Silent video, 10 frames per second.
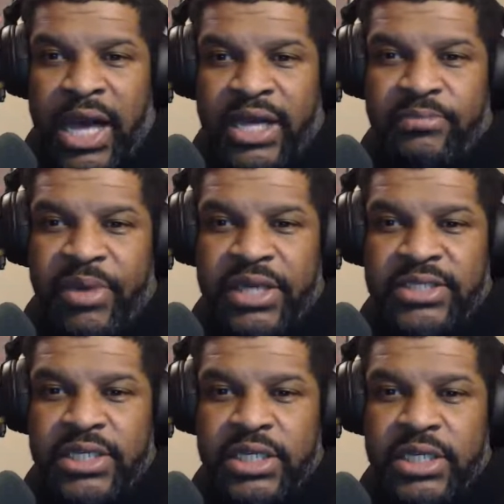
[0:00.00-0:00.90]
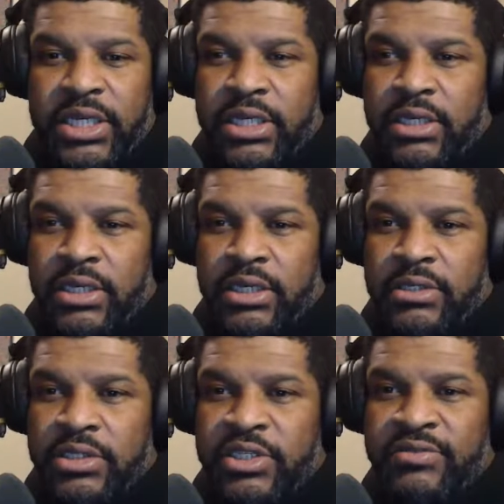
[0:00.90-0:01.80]
could basically
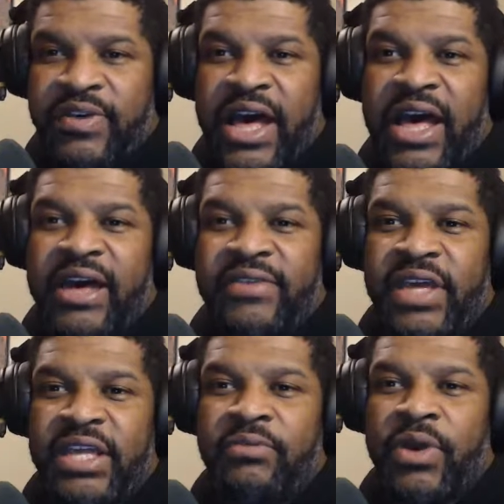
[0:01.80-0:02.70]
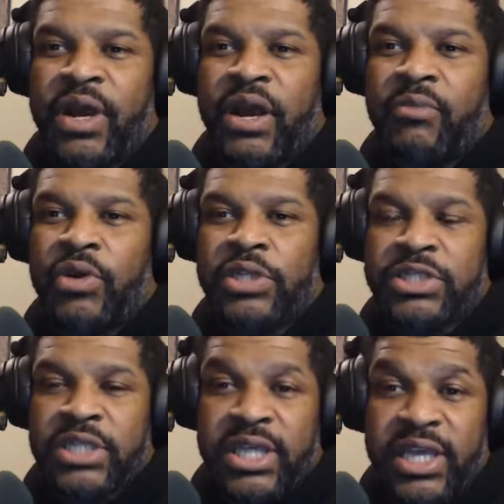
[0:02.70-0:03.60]
survive anywhere I wanted
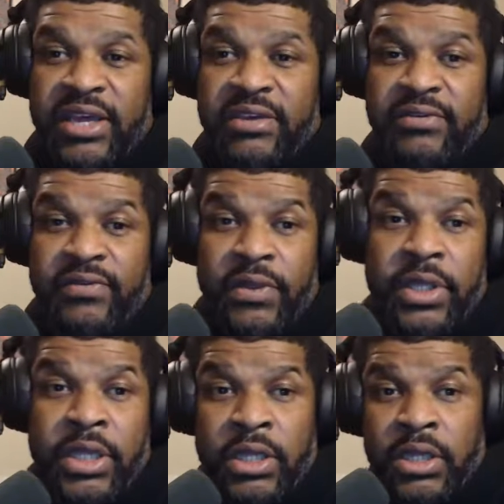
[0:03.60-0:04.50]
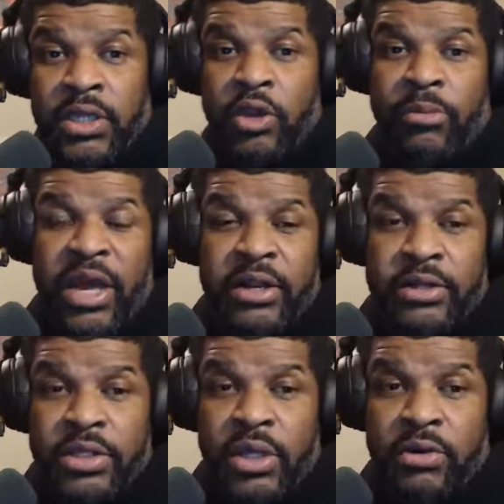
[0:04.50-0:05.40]
to live, no matter,
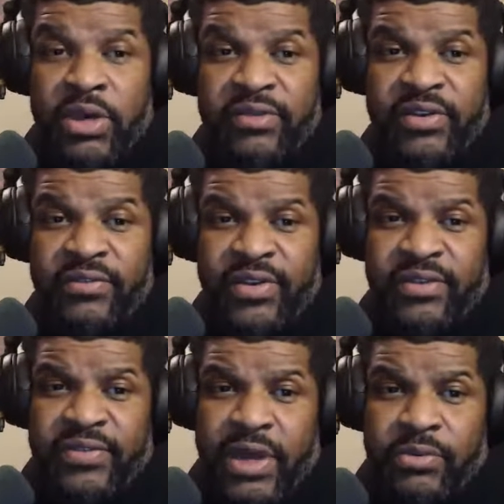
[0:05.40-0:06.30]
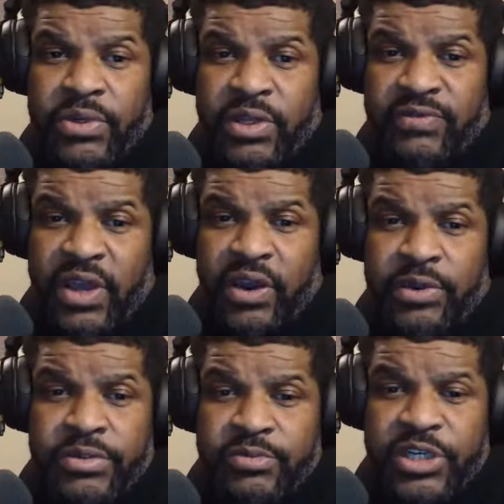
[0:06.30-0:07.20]
even if the
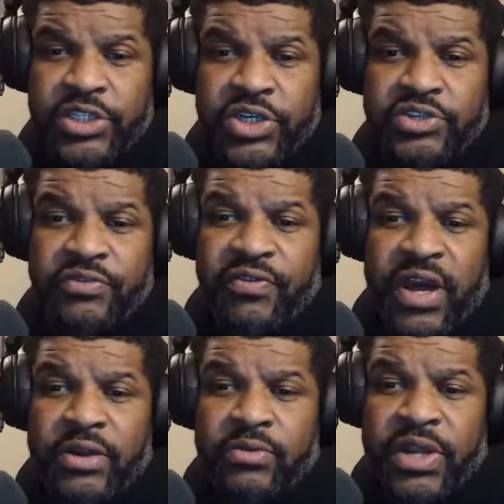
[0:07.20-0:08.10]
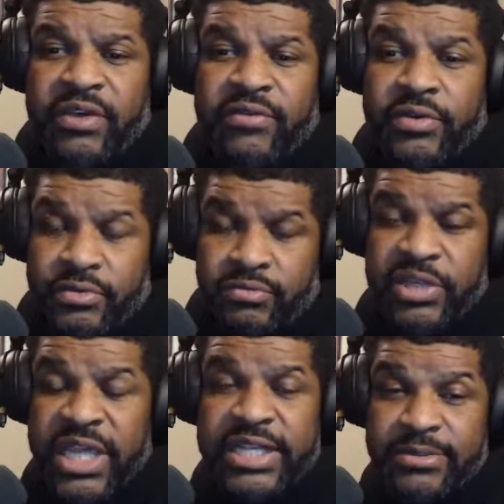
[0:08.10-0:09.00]
area was being gentrified or whatever.
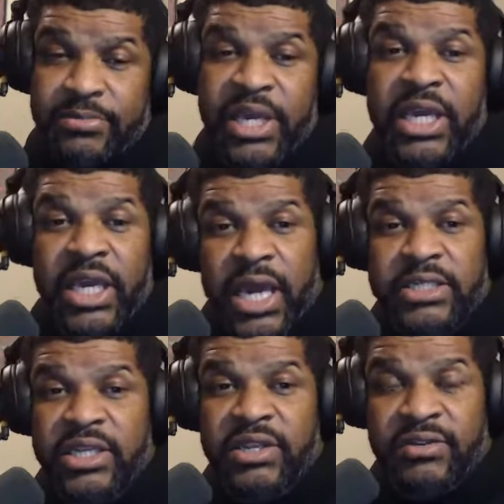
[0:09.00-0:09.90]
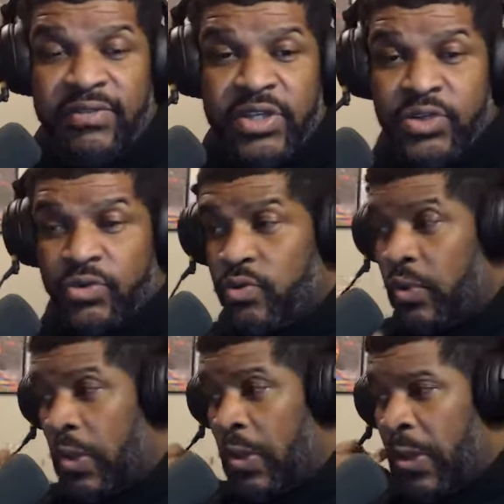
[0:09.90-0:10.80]
But that's me as an individual.
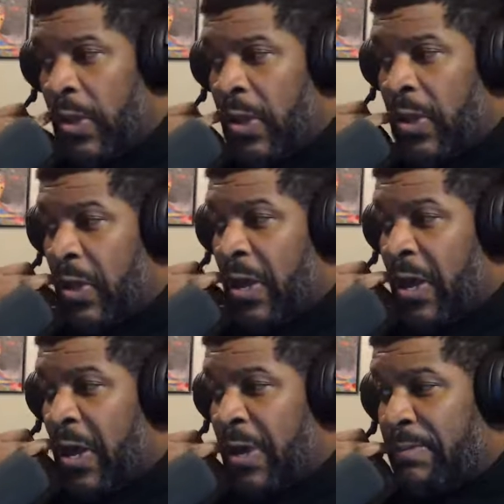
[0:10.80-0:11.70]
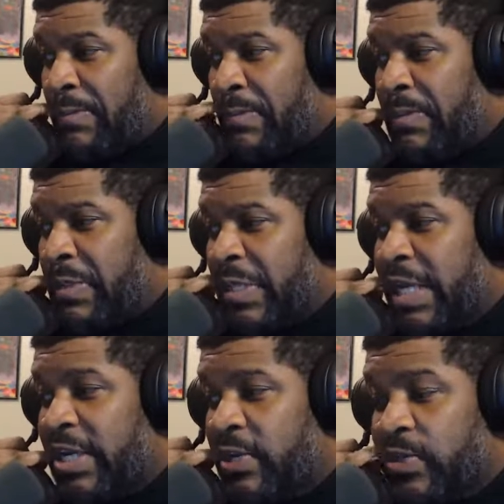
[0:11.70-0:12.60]

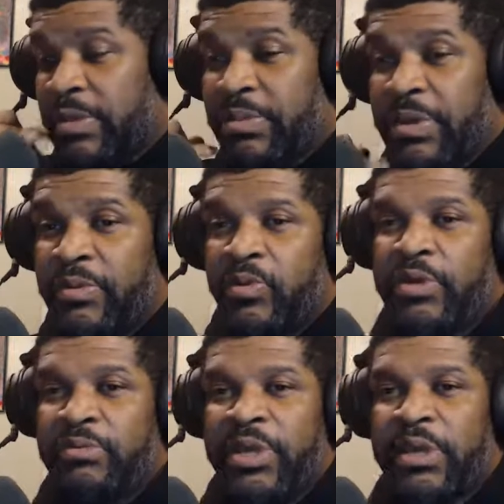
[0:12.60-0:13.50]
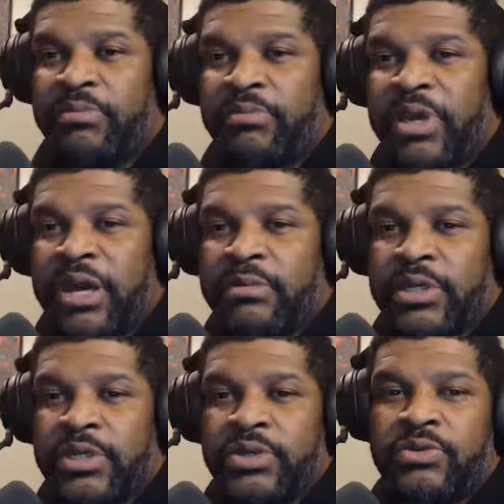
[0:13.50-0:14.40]
And I know some people wouldn't be able
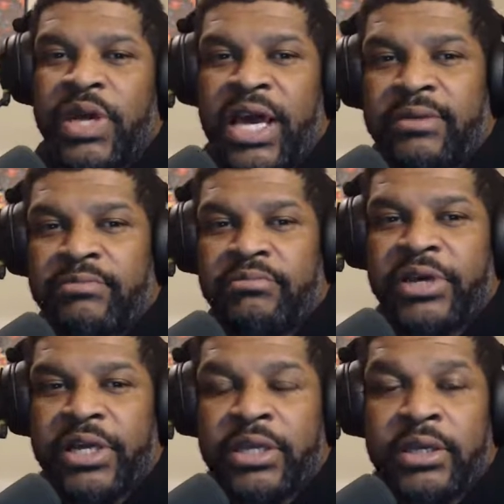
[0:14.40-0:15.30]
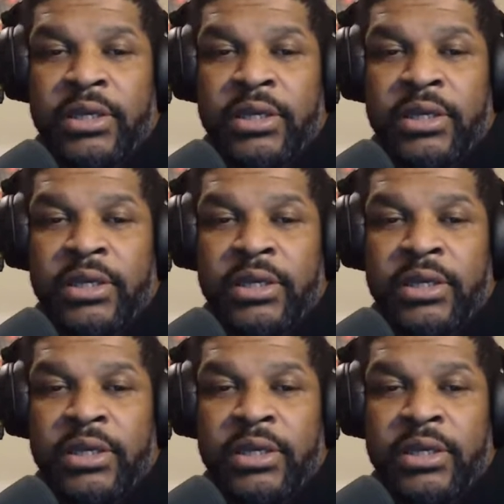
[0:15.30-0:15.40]
to do that. But